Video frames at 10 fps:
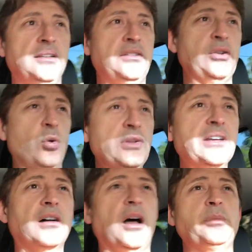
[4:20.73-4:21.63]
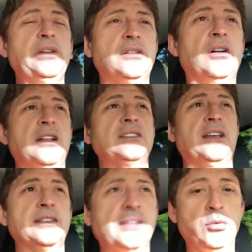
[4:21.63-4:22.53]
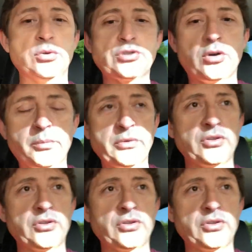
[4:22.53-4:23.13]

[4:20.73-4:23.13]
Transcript: The only copied content that will show up